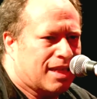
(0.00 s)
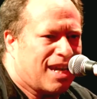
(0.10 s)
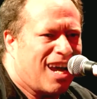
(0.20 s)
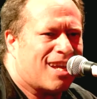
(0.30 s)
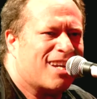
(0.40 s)

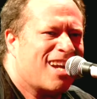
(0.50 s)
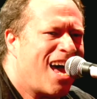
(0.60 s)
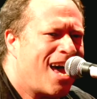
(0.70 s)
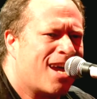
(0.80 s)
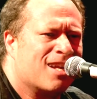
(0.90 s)
Got a
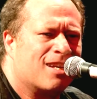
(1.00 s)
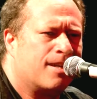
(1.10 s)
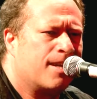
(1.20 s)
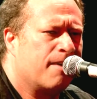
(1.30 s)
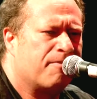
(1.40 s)

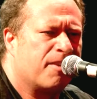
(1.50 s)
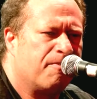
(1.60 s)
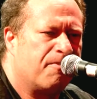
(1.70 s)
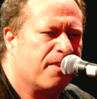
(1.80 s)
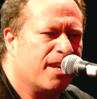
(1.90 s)
9/11
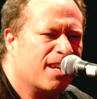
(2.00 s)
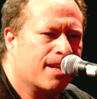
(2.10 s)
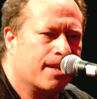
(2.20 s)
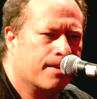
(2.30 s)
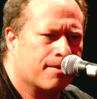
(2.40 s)

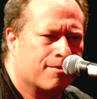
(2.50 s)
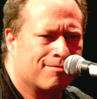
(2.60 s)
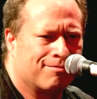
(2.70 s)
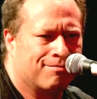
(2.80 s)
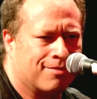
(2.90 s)
feeling
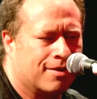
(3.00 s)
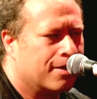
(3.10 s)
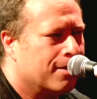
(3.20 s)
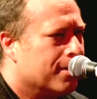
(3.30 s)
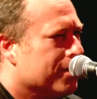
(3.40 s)

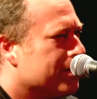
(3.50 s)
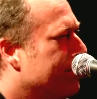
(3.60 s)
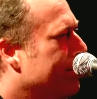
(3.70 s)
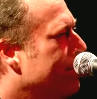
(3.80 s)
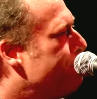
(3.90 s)

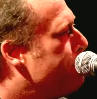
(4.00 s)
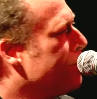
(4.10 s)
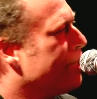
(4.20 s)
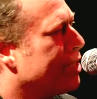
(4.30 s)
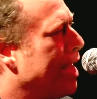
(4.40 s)
deep
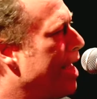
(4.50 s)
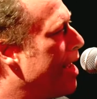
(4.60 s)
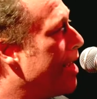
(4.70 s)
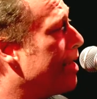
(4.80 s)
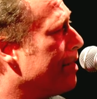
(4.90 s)

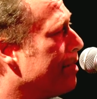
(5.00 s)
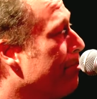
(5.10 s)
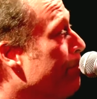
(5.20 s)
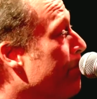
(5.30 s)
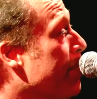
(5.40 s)
inside
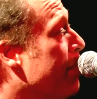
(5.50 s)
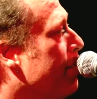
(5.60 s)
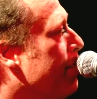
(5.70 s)
of me.